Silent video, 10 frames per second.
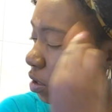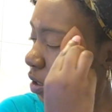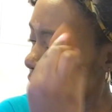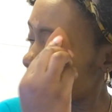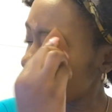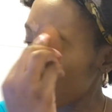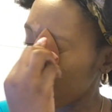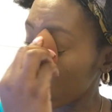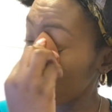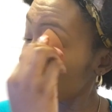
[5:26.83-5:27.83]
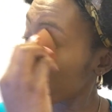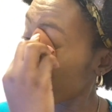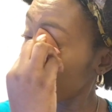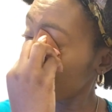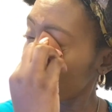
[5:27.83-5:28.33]
So besides those
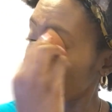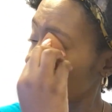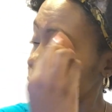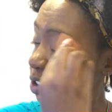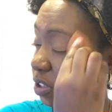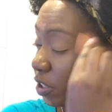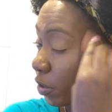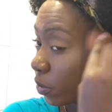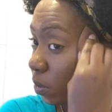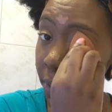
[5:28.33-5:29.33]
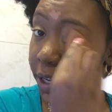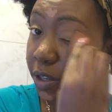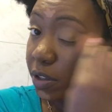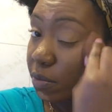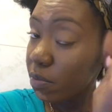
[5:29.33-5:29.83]
things, which are new, my
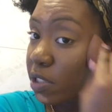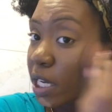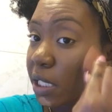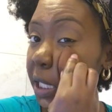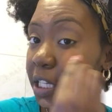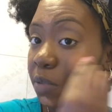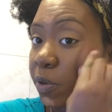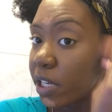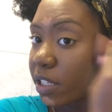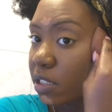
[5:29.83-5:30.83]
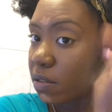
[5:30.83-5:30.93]
technique is pretty